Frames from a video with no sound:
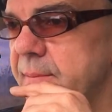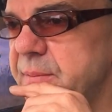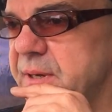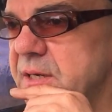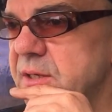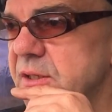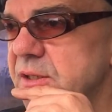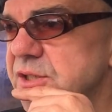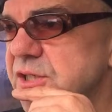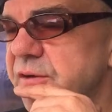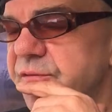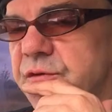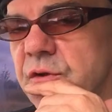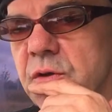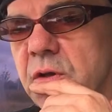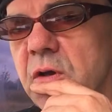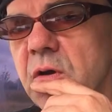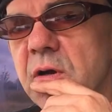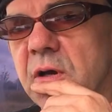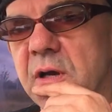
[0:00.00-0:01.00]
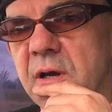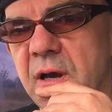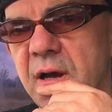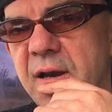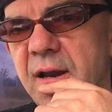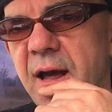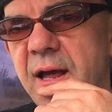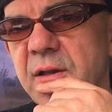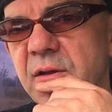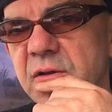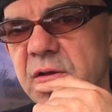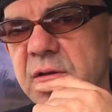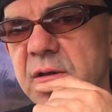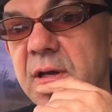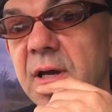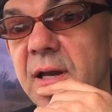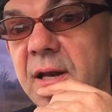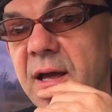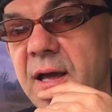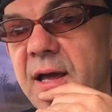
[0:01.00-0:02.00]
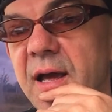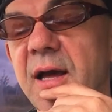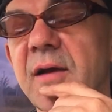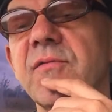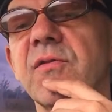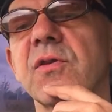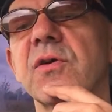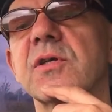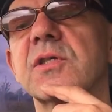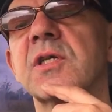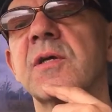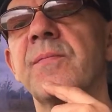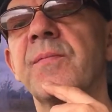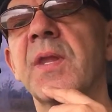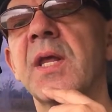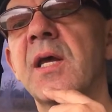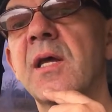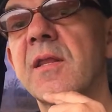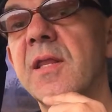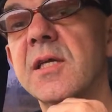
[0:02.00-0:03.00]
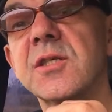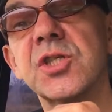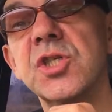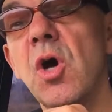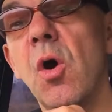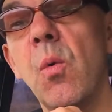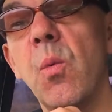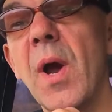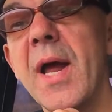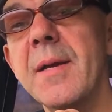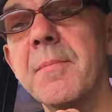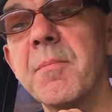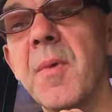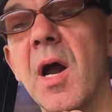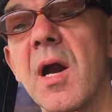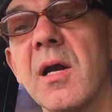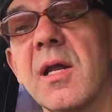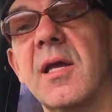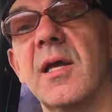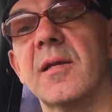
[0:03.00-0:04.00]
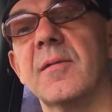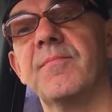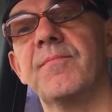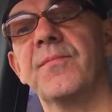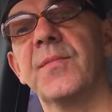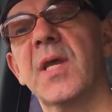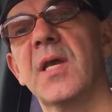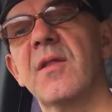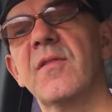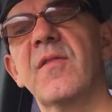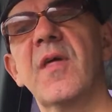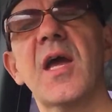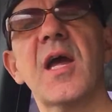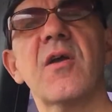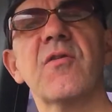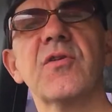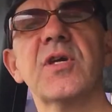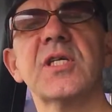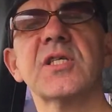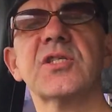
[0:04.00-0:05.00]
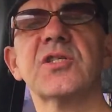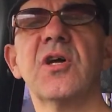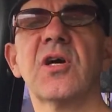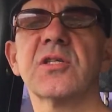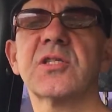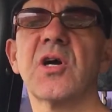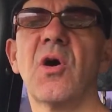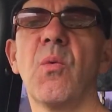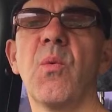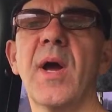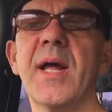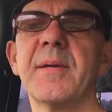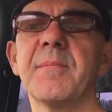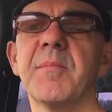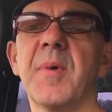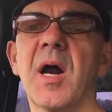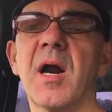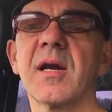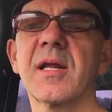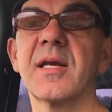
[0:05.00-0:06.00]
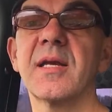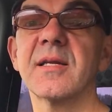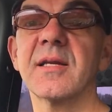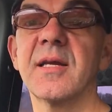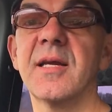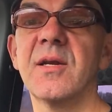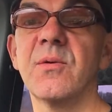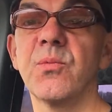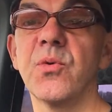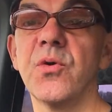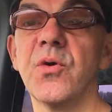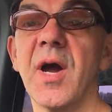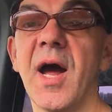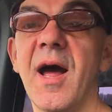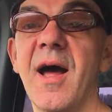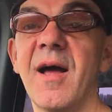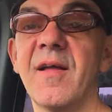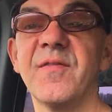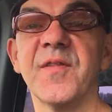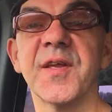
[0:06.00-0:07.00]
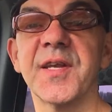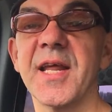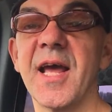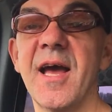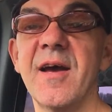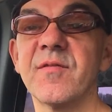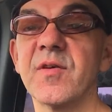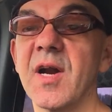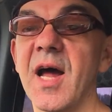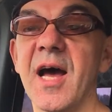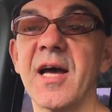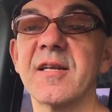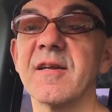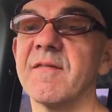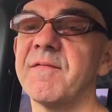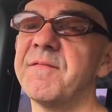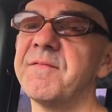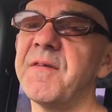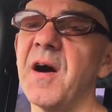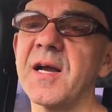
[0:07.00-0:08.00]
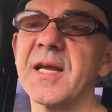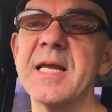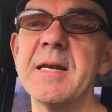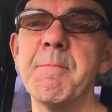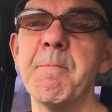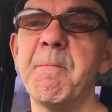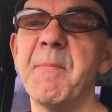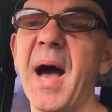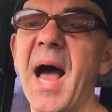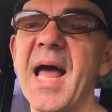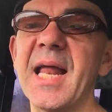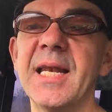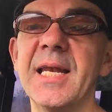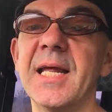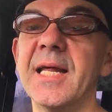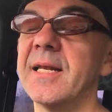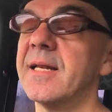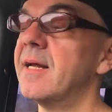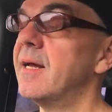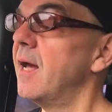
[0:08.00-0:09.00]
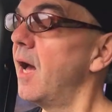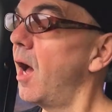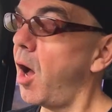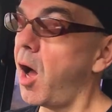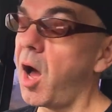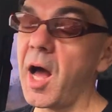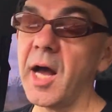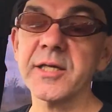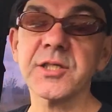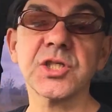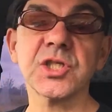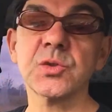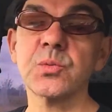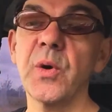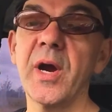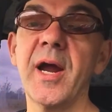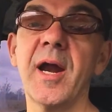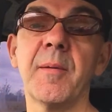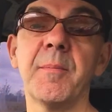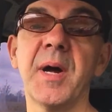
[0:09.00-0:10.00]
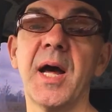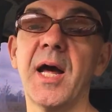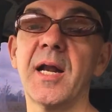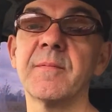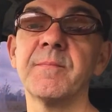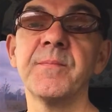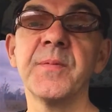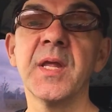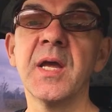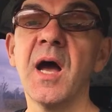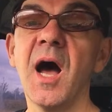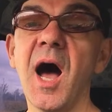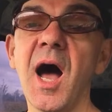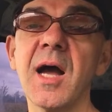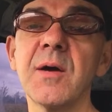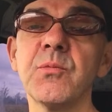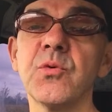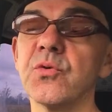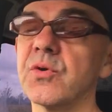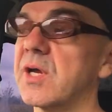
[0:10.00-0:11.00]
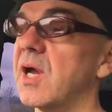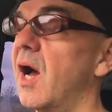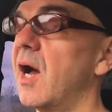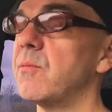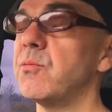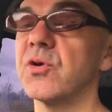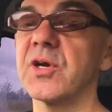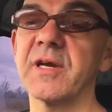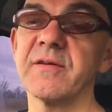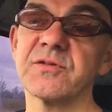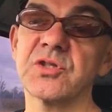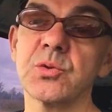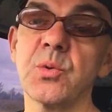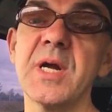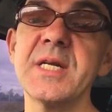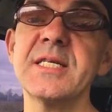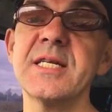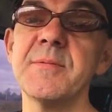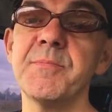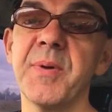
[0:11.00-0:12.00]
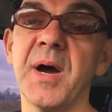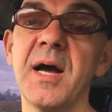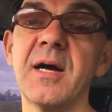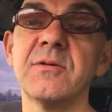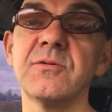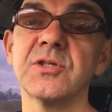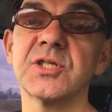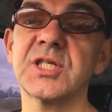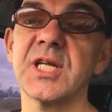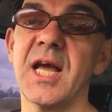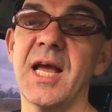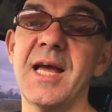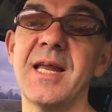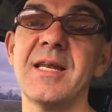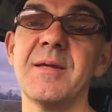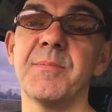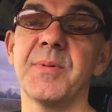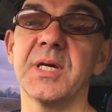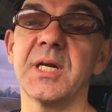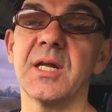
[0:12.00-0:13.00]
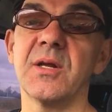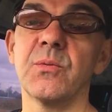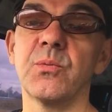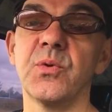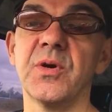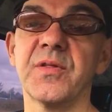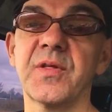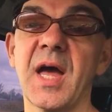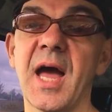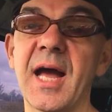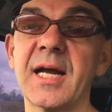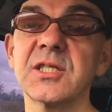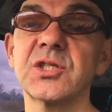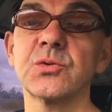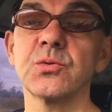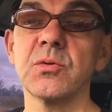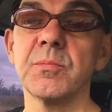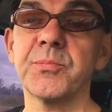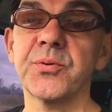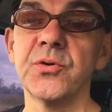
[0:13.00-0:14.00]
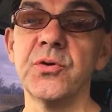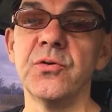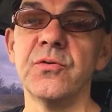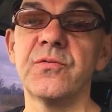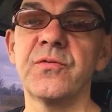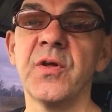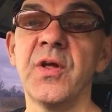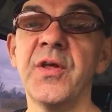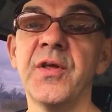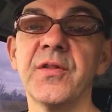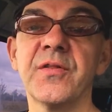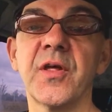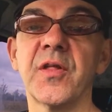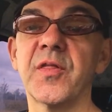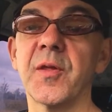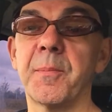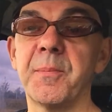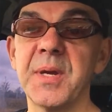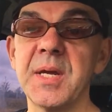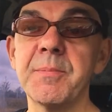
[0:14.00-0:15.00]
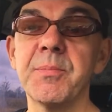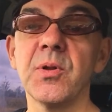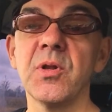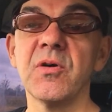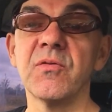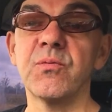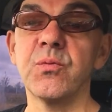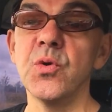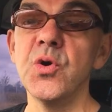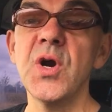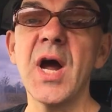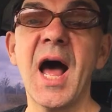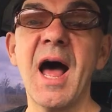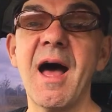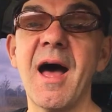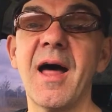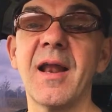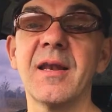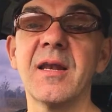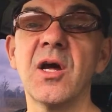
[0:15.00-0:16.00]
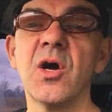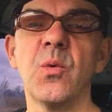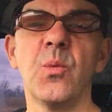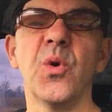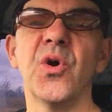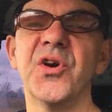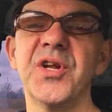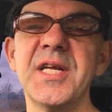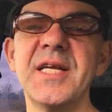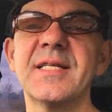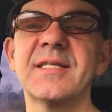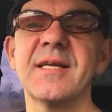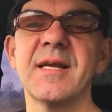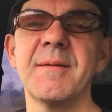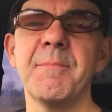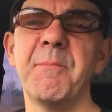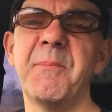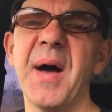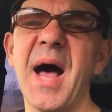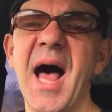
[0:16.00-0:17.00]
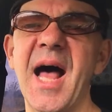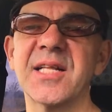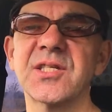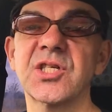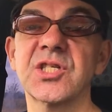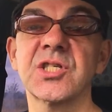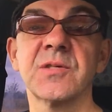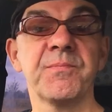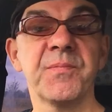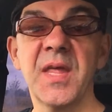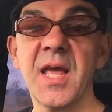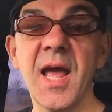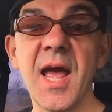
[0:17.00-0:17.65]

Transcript: Because if you look, and I have looked, there's no wet market. There is not a wet market in Wuhan that ever had a fucking bat in it. I swear, man, I will give £20 to anybody with actual proof that the people of Wuhan were eating bats.